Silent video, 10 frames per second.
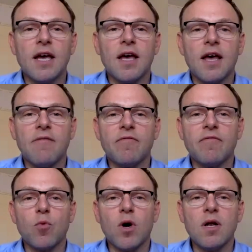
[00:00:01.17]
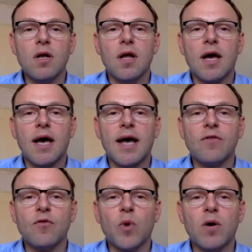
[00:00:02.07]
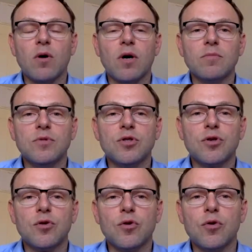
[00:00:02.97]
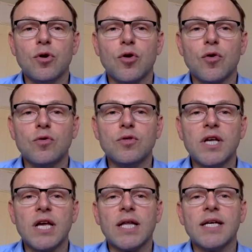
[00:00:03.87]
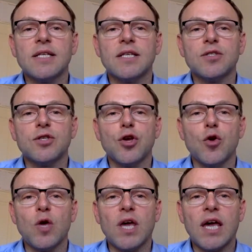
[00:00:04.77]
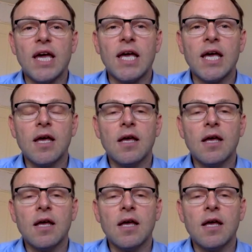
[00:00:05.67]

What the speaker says: everyone, and welcome to Crohn's and Colitis UK